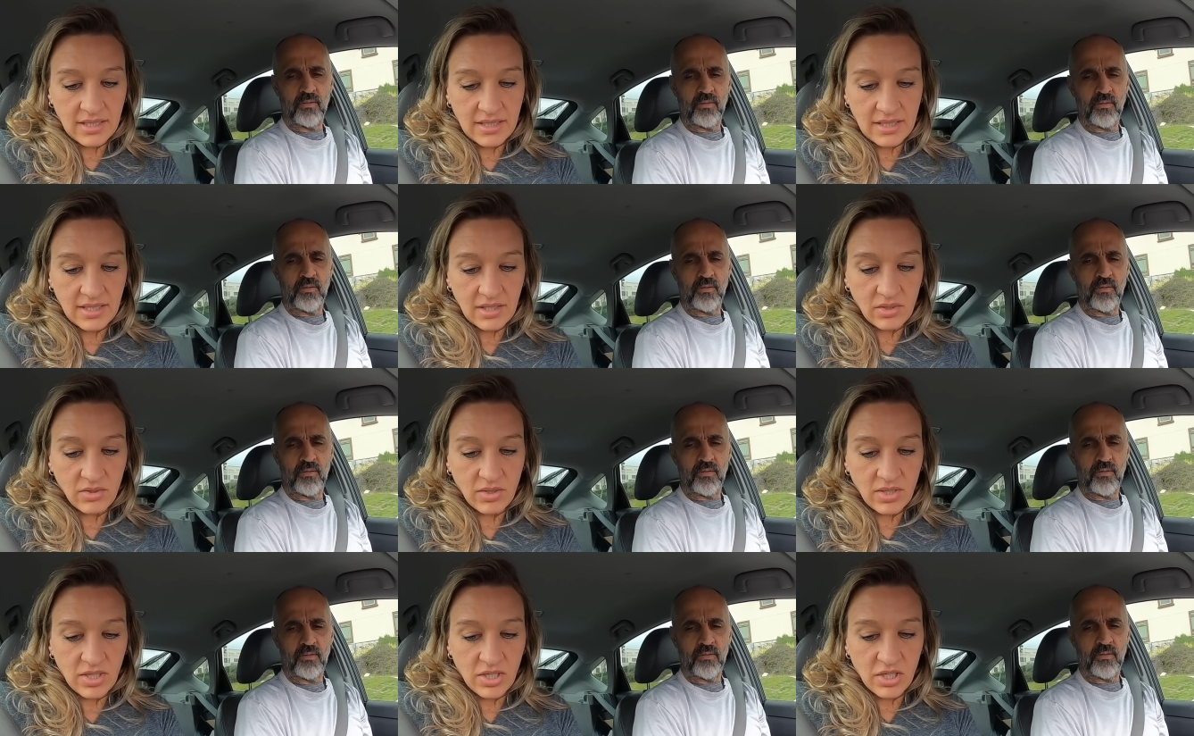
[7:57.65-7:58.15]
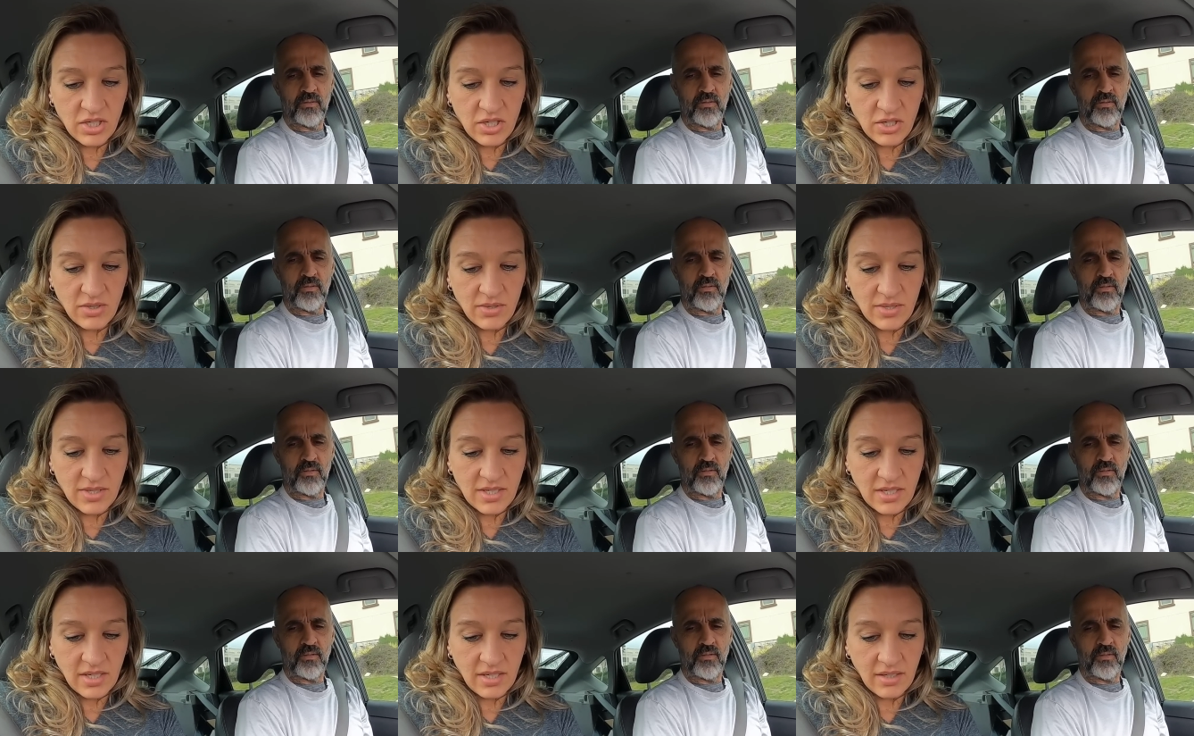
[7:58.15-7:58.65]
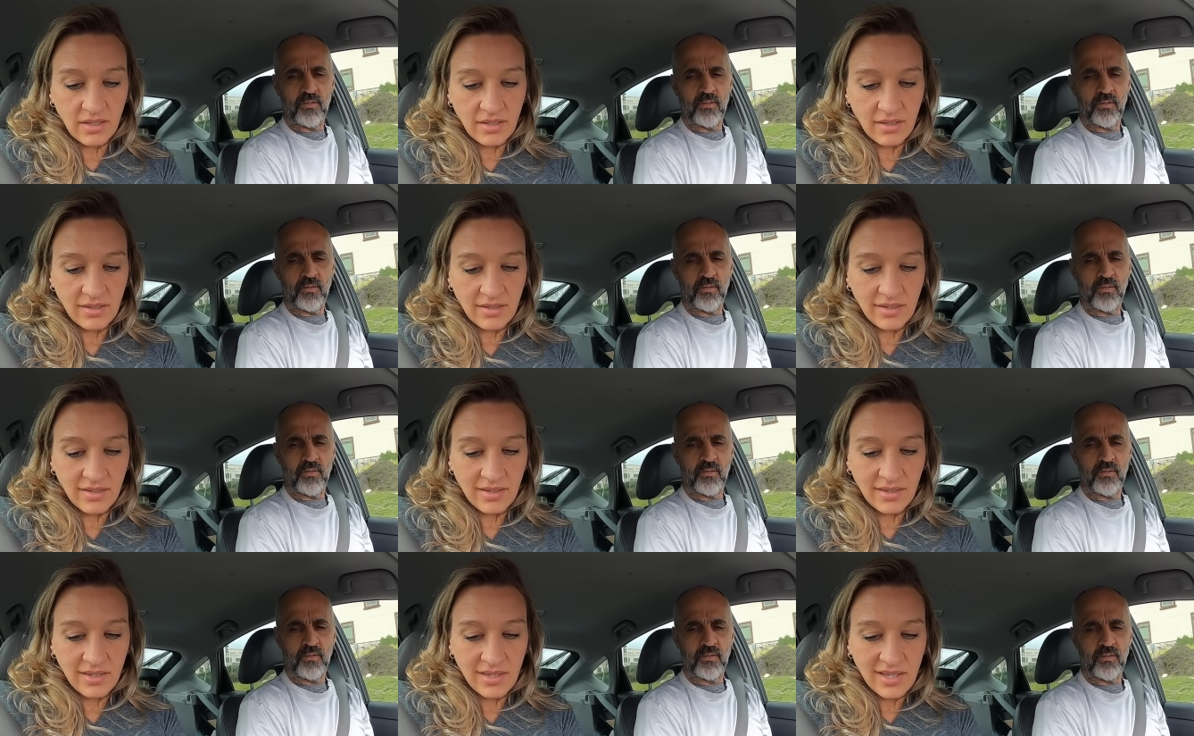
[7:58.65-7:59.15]
Speaker 1: citrus juicer.
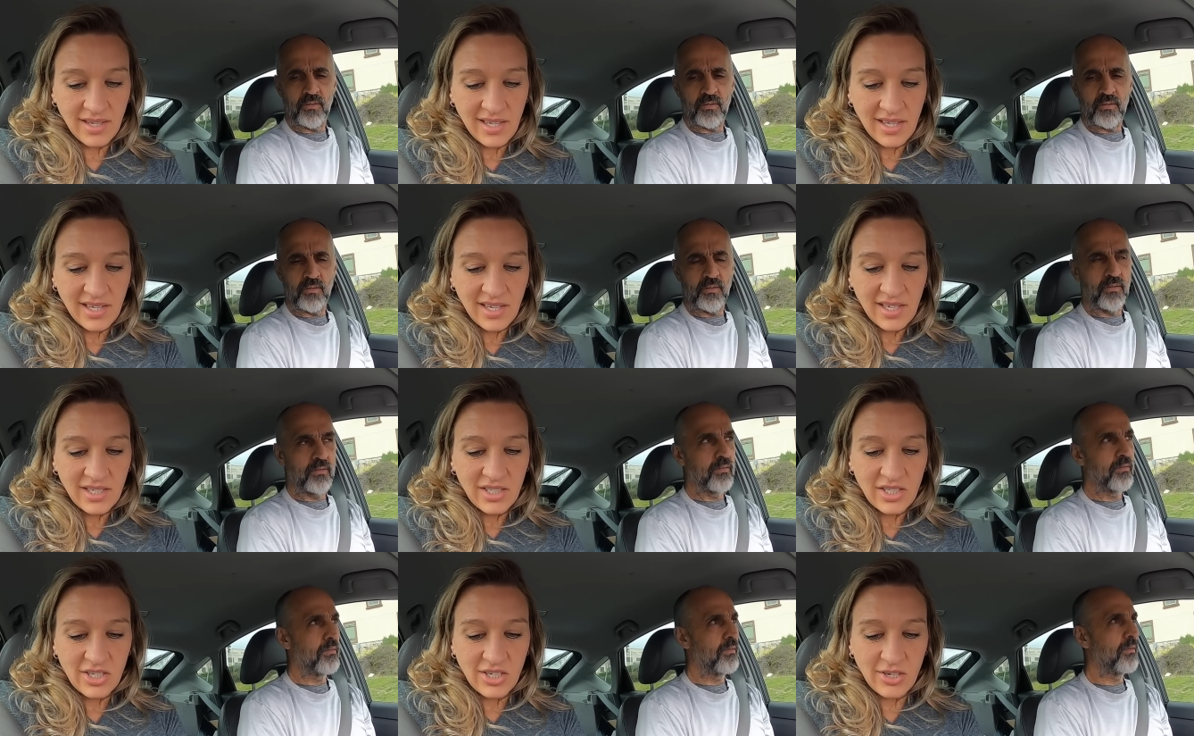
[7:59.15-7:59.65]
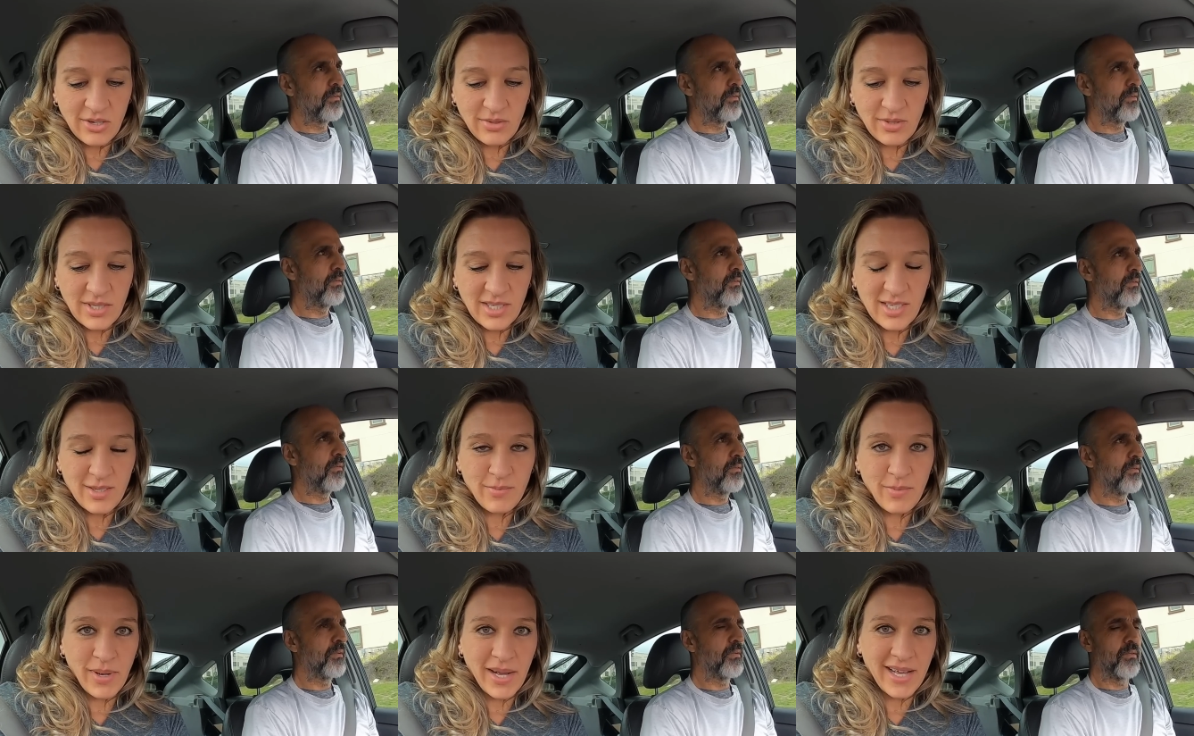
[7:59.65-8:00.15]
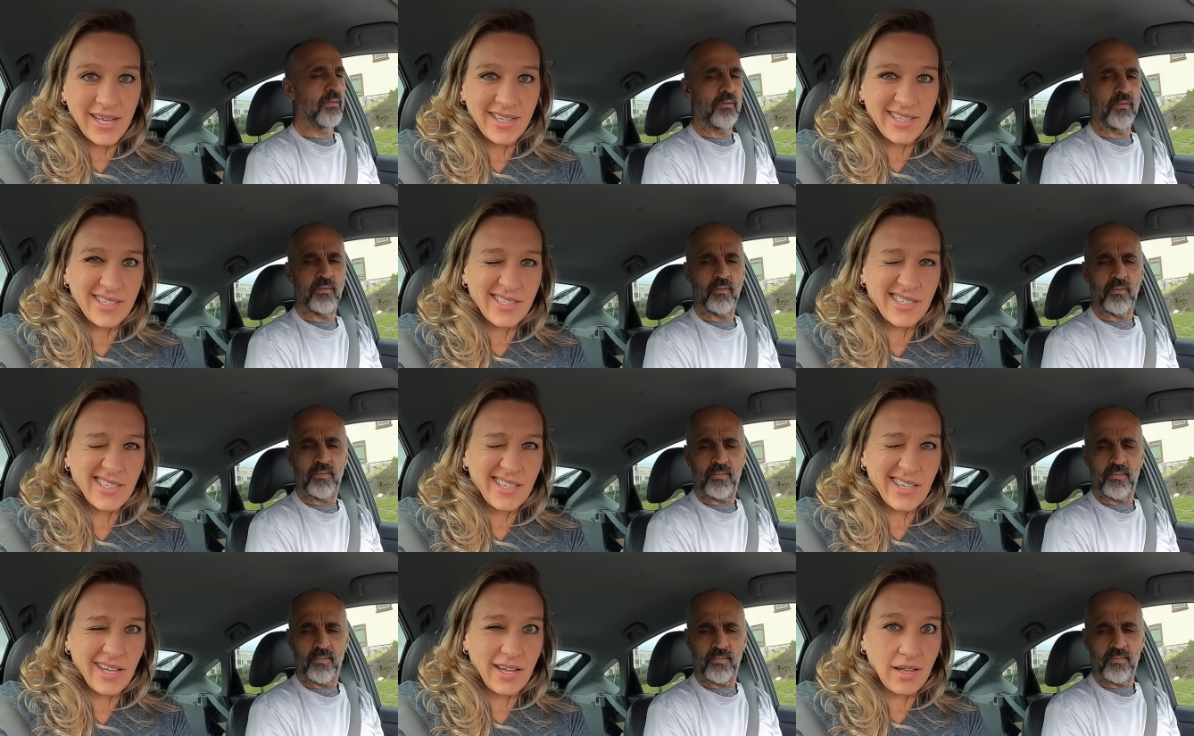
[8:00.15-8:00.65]
Juices by
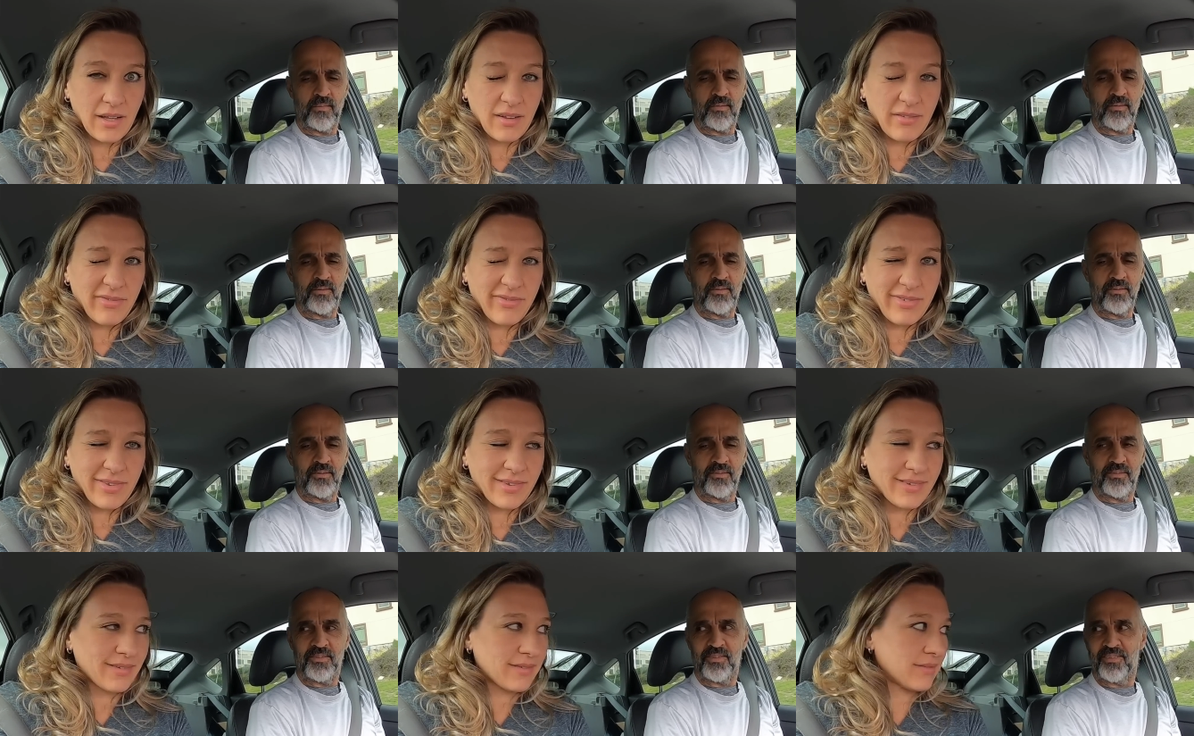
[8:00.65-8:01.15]
itself.